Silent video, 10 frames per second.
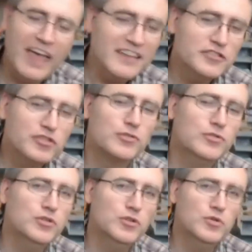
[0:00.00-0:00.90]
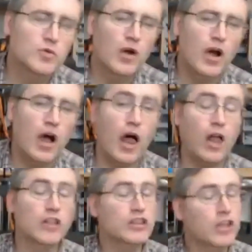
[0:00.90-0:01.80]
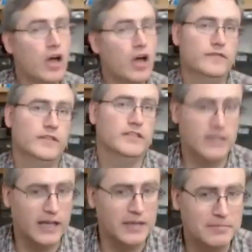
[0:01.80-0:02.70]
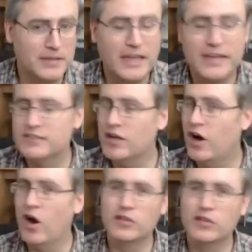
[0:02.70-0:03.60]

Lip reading: is true a lot of the time, but that is hardly